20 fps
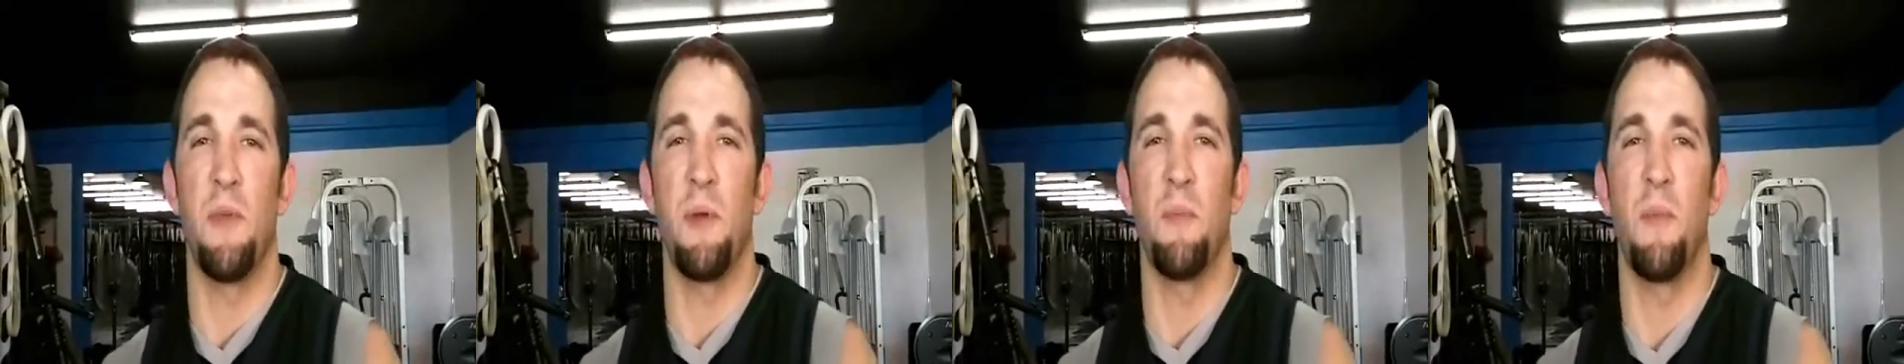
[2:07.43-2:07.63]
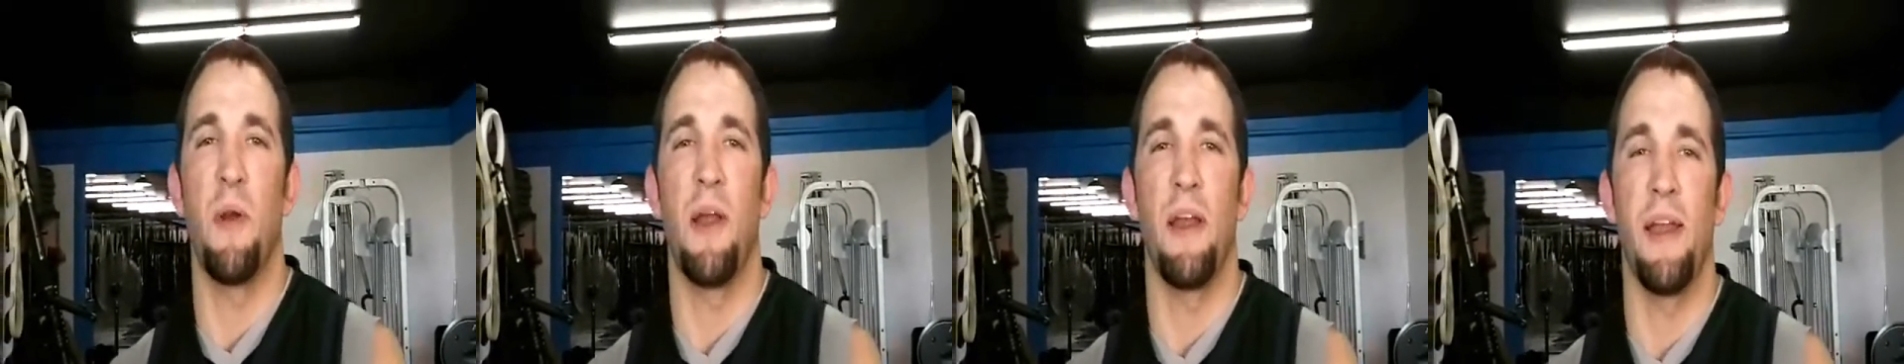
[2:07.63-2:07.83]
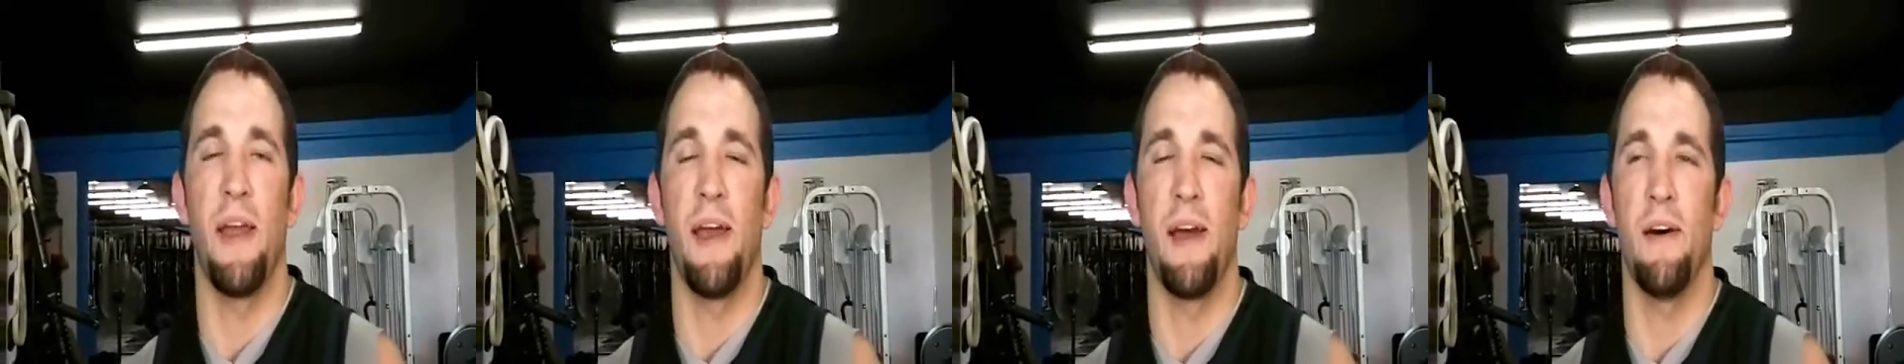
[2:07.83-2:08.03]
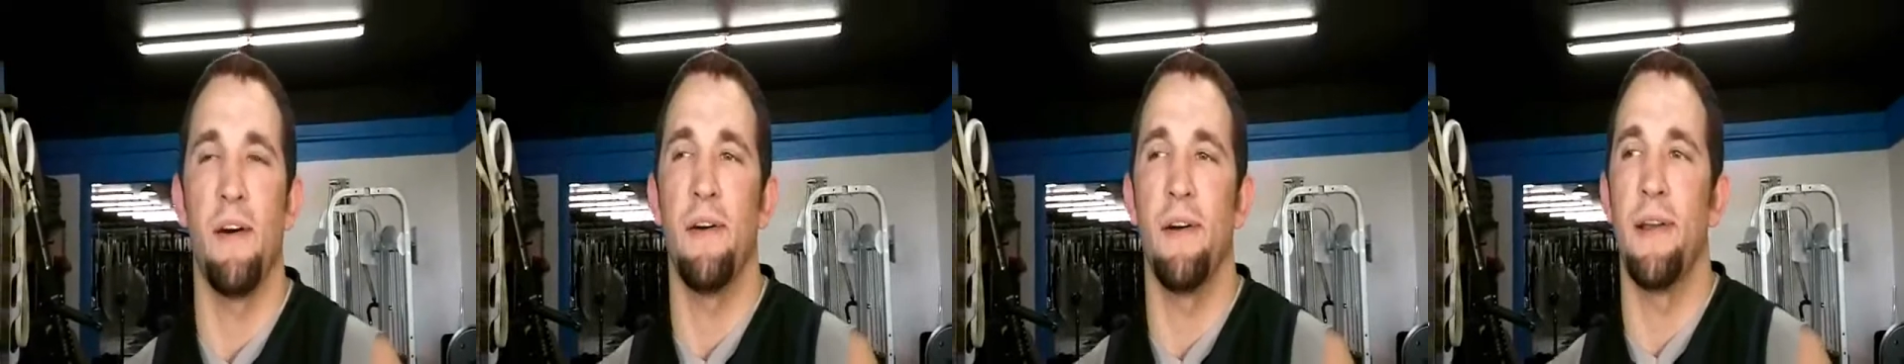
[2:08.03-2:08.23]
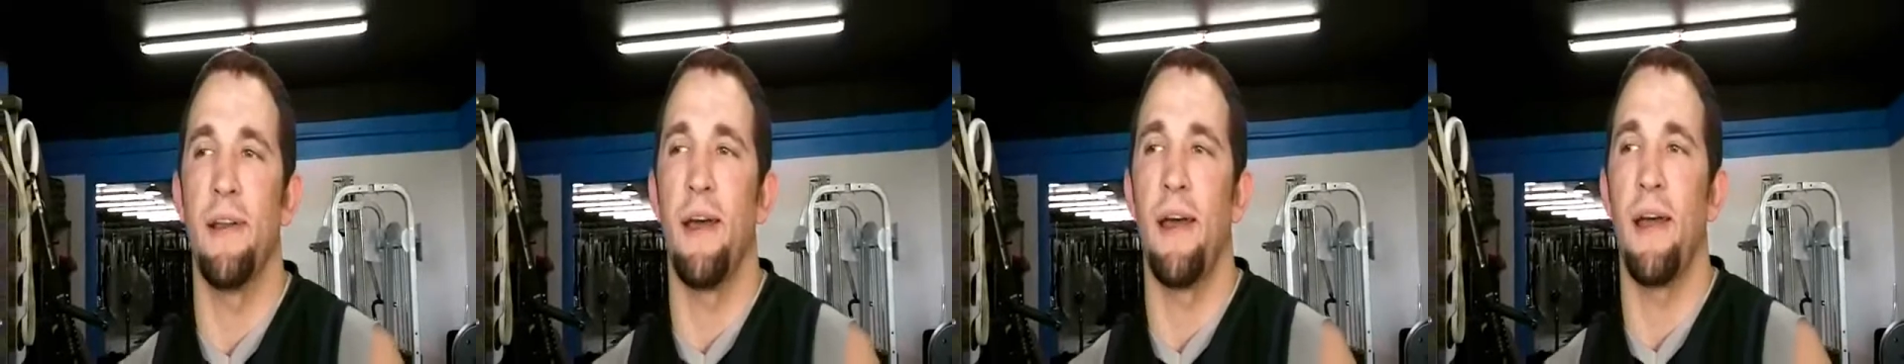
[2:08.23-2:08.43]
with him right
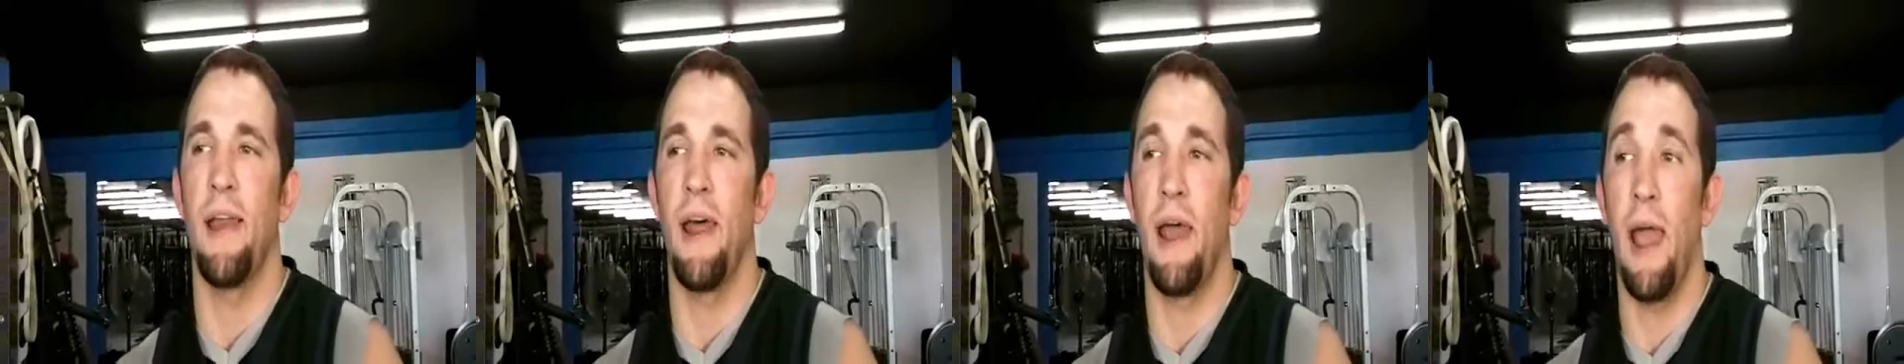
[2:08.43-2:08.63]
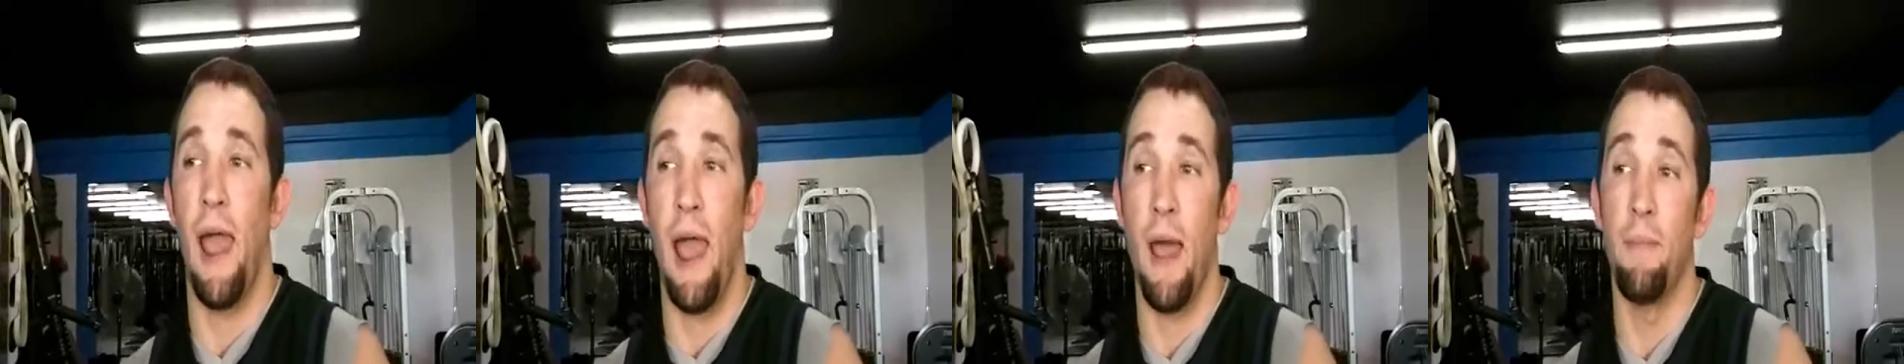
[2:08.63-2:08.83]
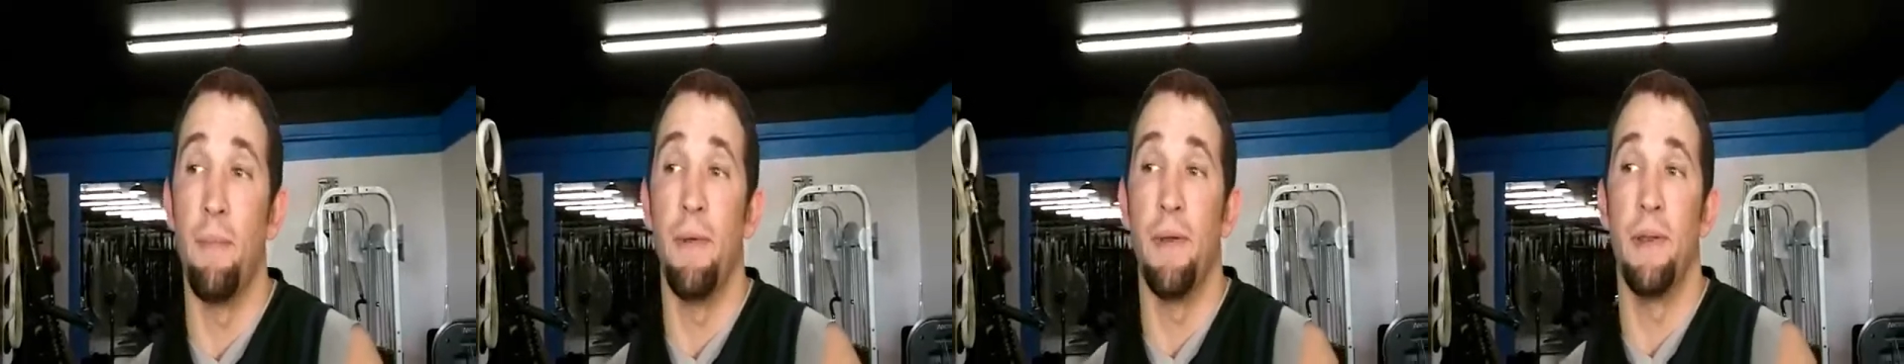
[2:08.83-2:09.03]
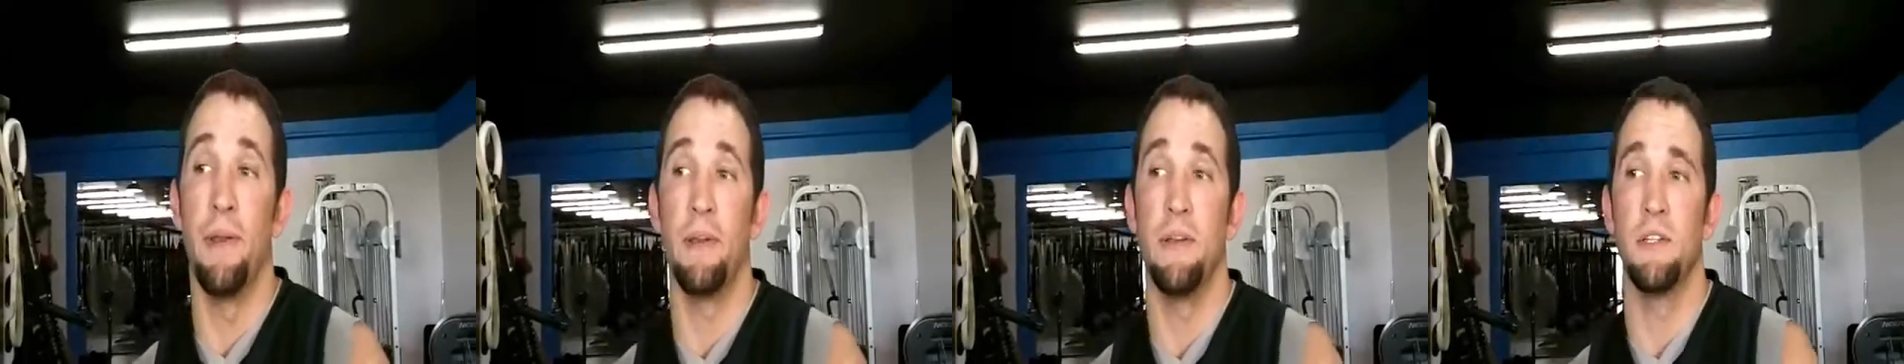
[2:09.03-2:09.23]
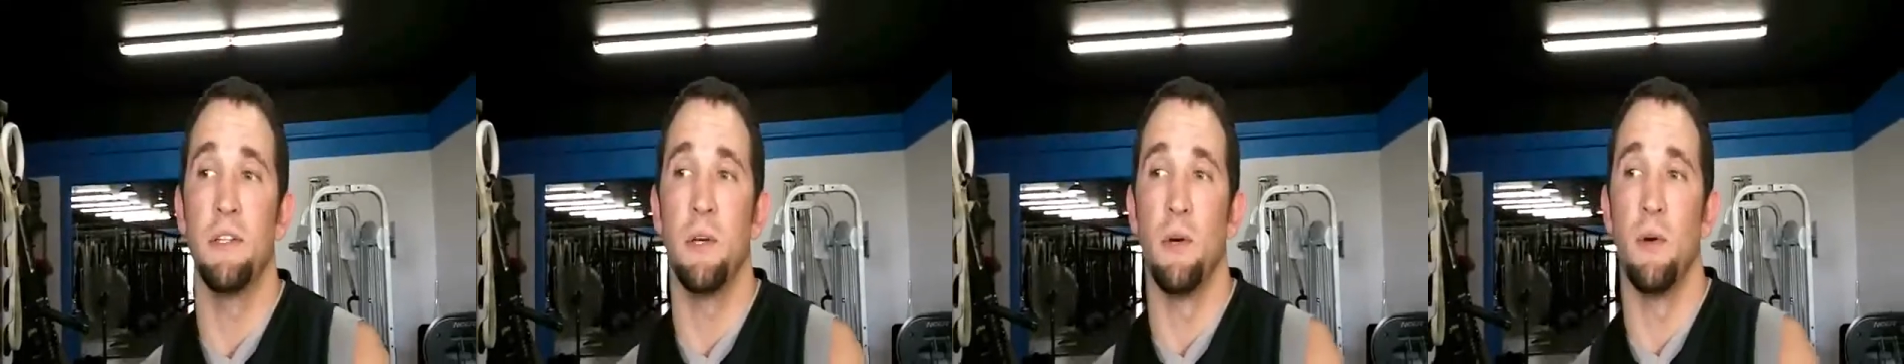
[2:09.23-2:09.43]
now, and I, and I have been.